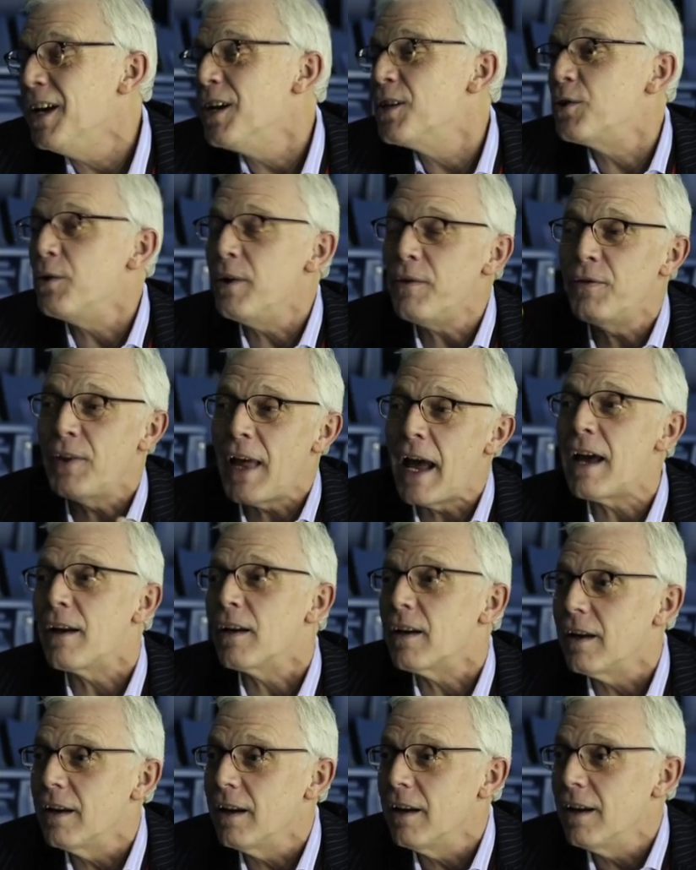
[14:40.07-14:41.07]
So if that
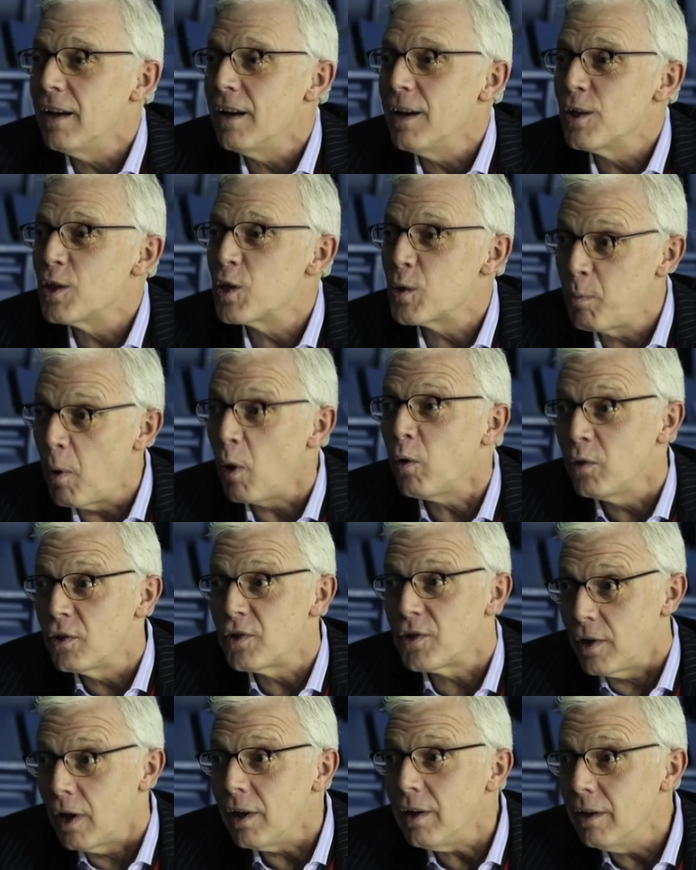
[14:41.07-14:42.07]

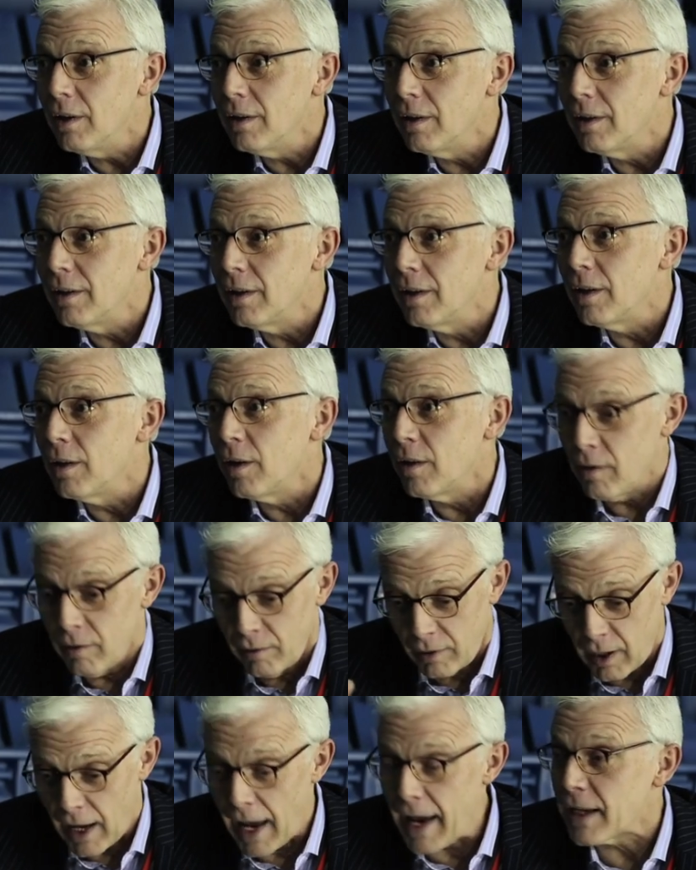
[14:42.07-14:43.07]
sponsor,
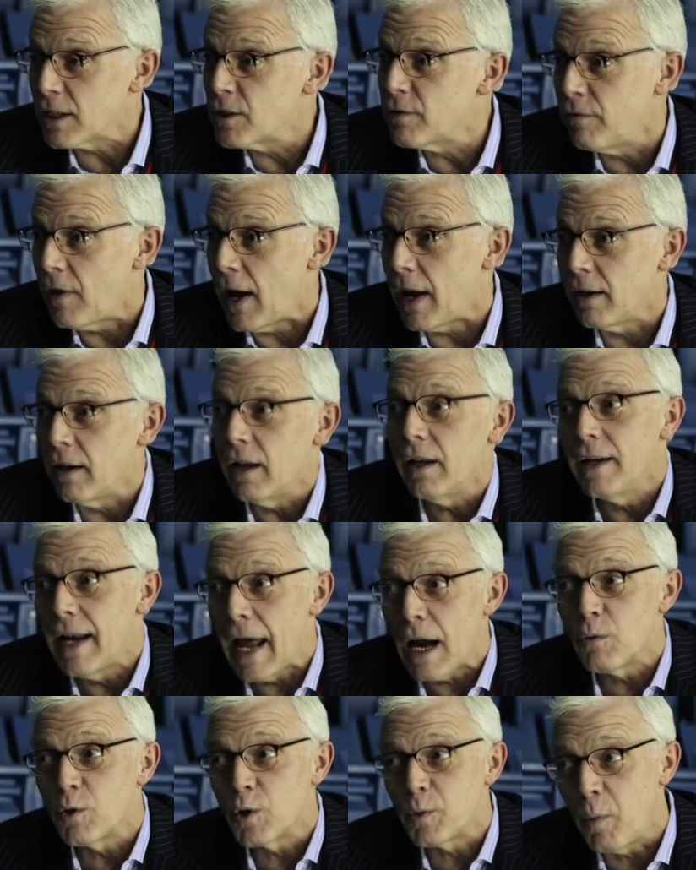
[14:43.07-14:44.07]
ex-fan,
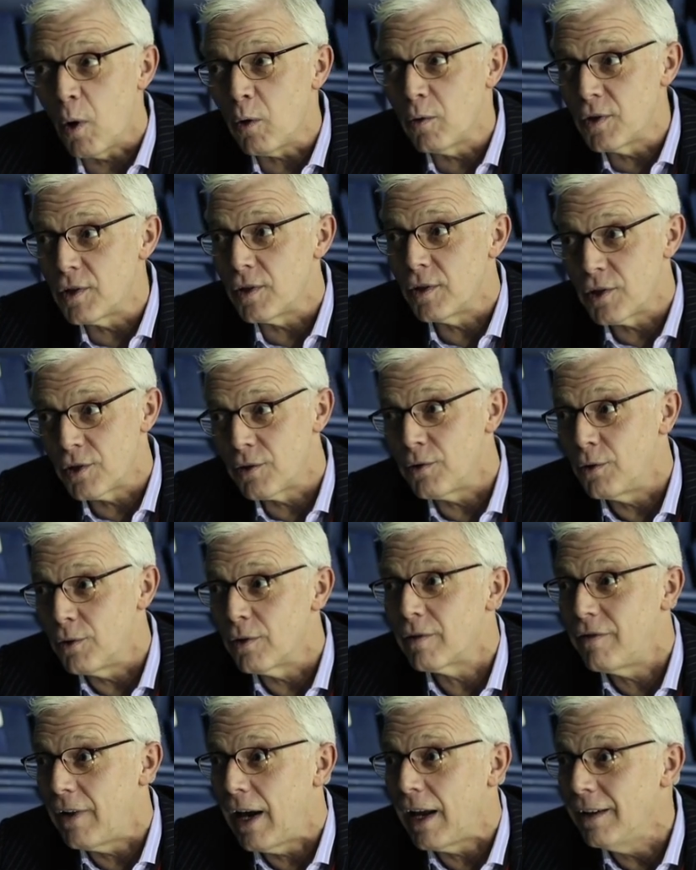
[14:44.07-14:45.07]
now
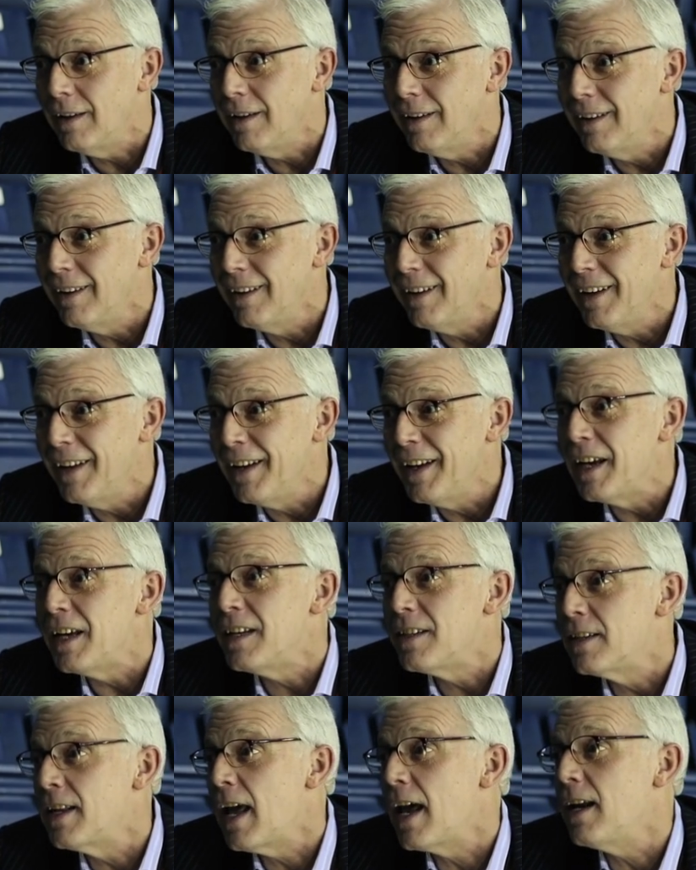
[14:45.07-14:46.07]
sponsor/fan,
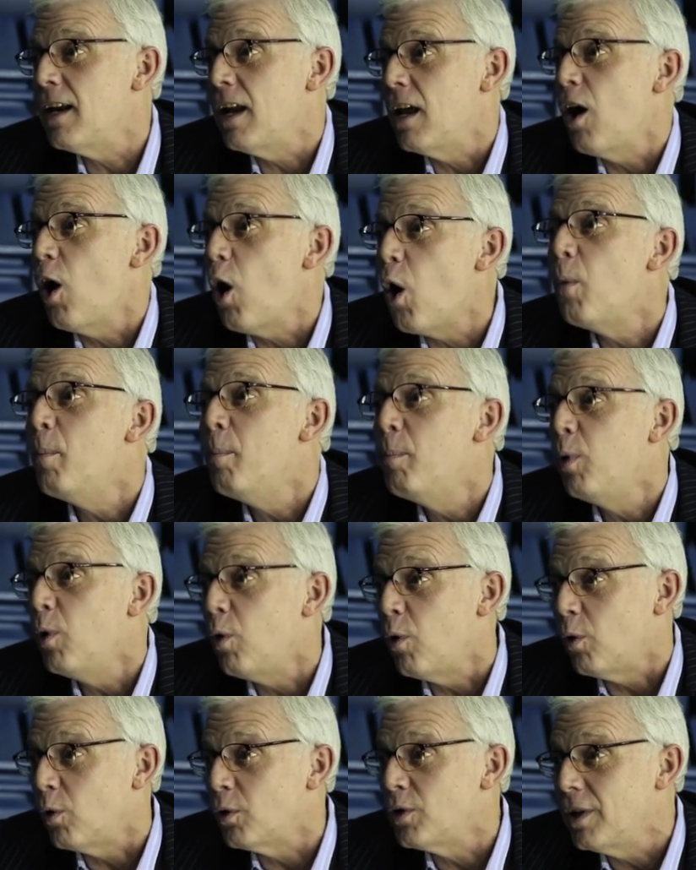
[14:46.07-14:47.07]
is then on
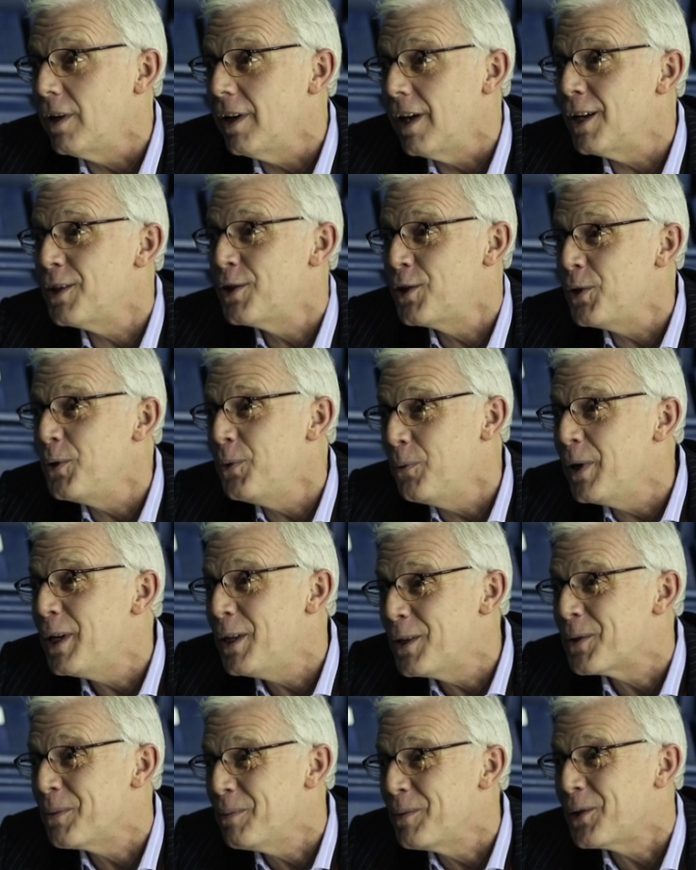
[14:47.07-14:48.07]
board as you
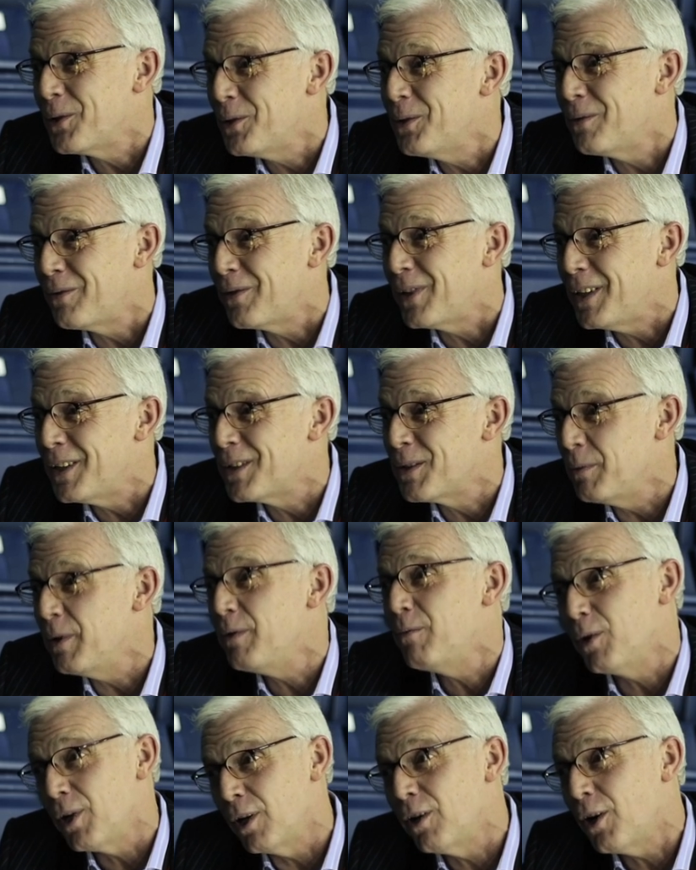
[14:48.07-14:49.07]
win some trophies, and
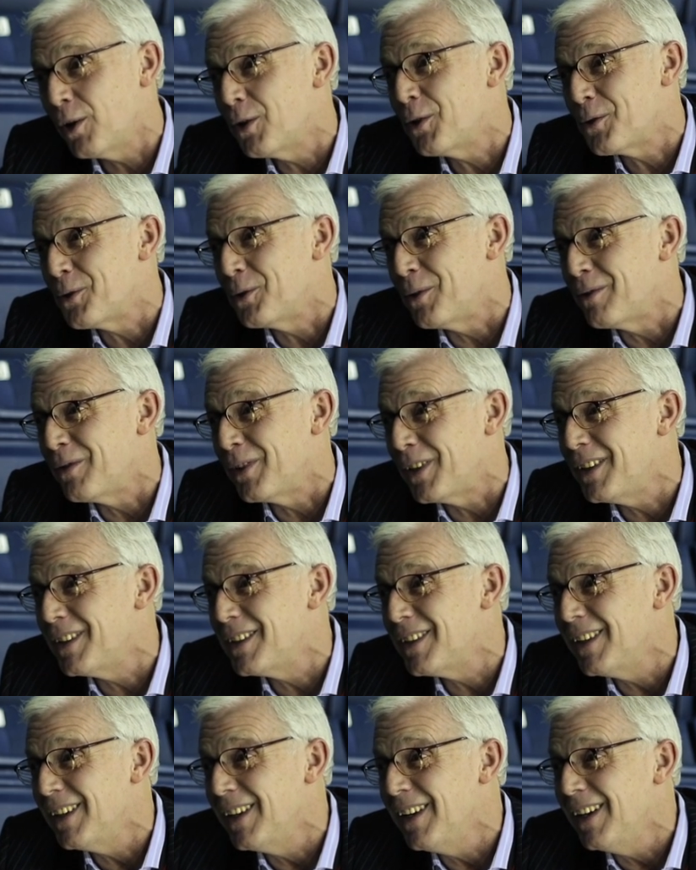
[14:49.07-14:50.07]
we've won a lot of trophies,